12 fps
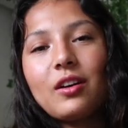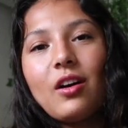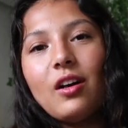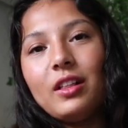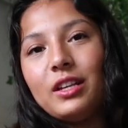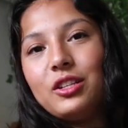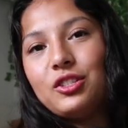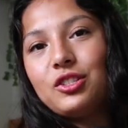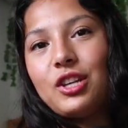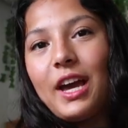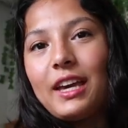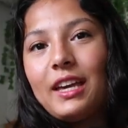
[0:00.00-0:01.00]
college
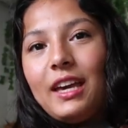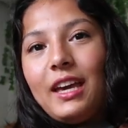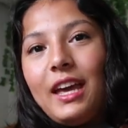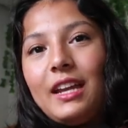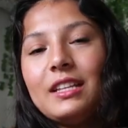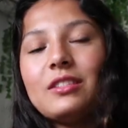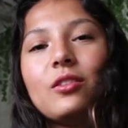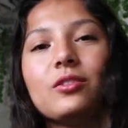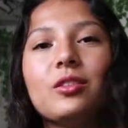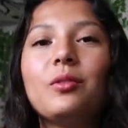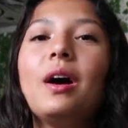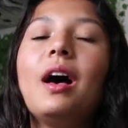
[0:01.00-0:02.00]
jacket, and it's
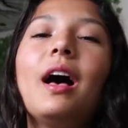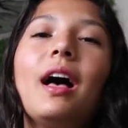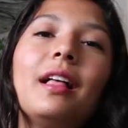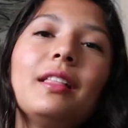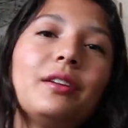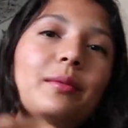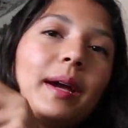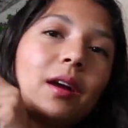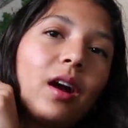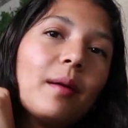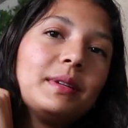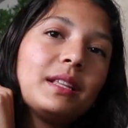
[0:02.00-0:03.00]
also a little bit
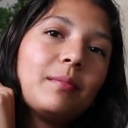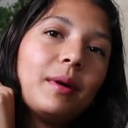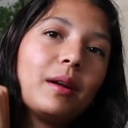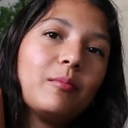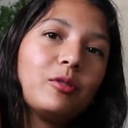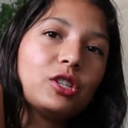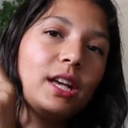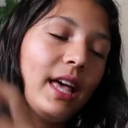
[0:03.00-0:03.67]
cropped at the bottom, which I